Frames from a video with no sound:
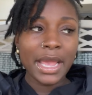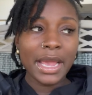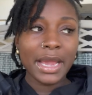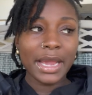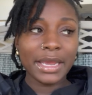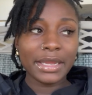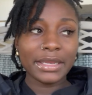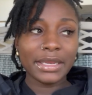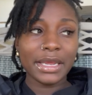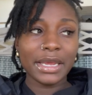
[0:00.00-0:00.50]

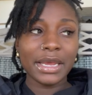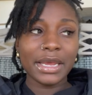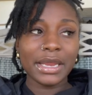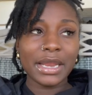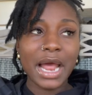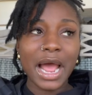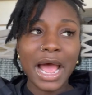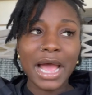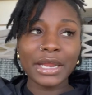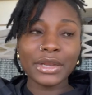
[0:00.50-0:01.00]
And
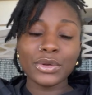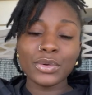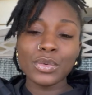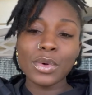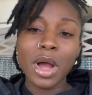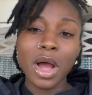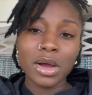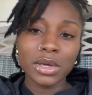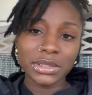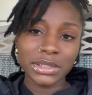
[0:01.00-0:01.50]
then I do
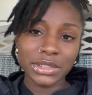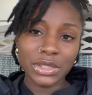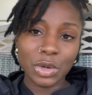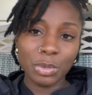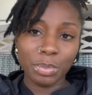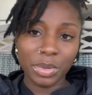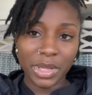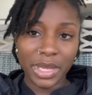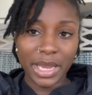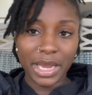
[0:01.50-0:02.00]
also
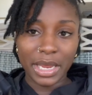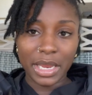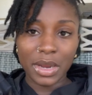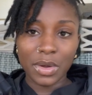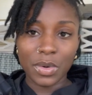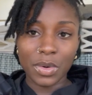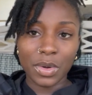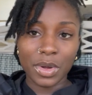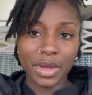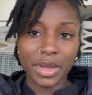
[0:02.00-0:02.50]
plan
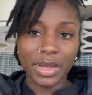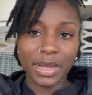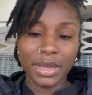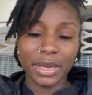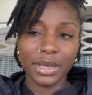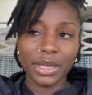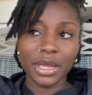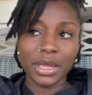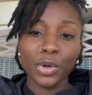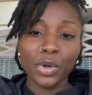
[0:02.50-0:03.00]

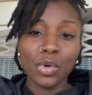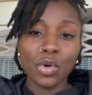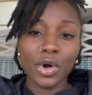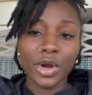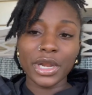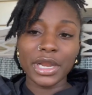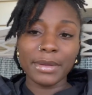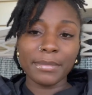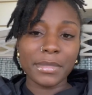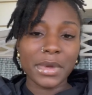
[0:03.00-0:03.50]
on
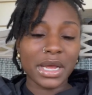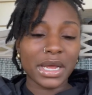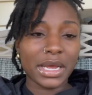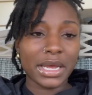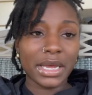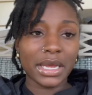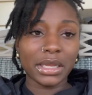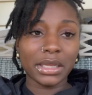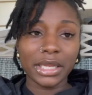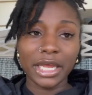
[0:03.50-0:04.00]
recording
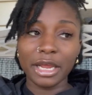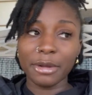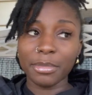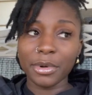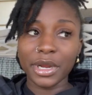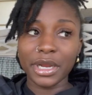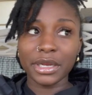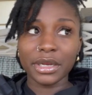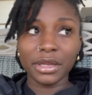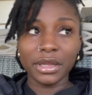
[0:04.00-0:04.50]
my labor
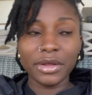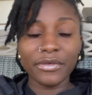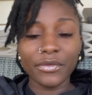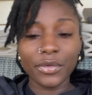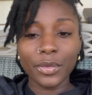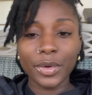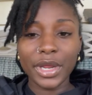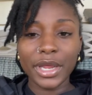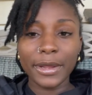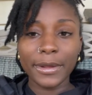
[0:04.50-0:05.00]
and
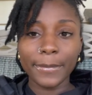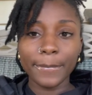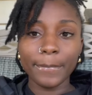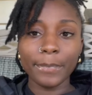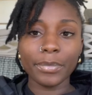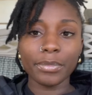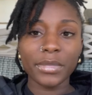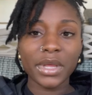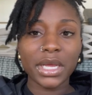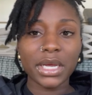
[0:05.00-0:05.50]
delivery,
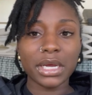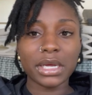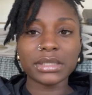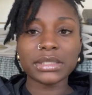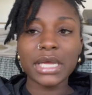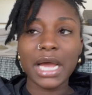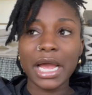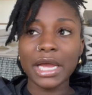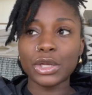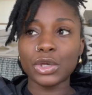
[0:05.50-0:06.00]
because
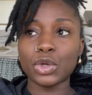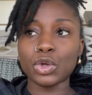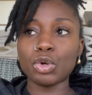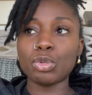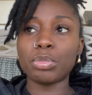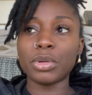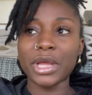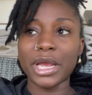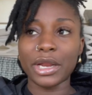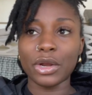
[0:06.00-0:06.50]
I do
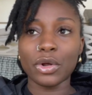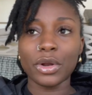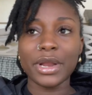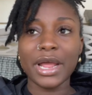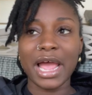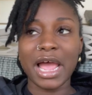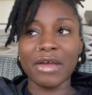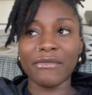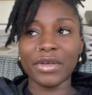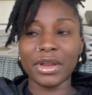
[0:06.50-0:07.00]
plan on
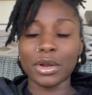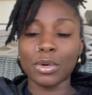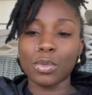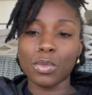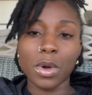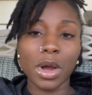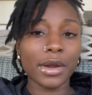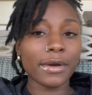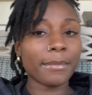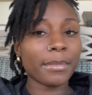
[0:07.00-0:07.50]
having a
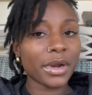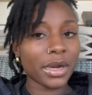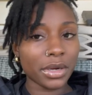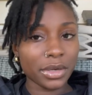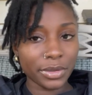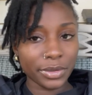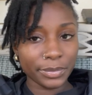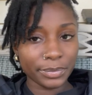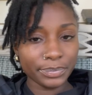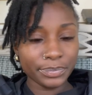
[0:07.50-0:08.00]
water
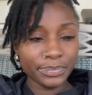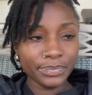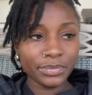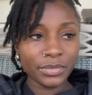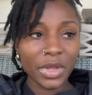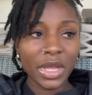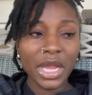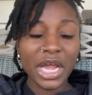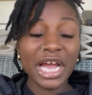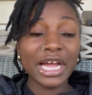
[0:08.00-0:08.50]
birth,
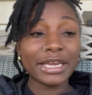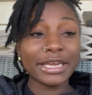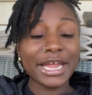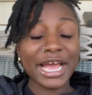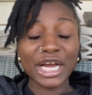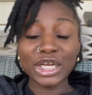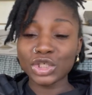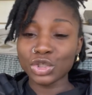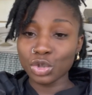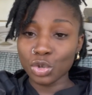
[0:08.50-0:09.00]
a
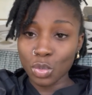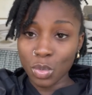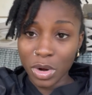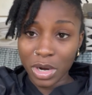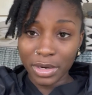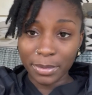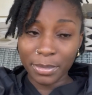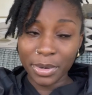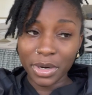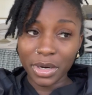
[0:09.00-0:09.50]
natural
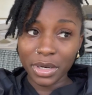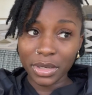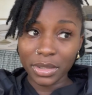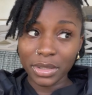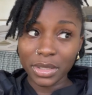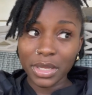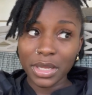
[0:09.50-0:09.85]
water birth.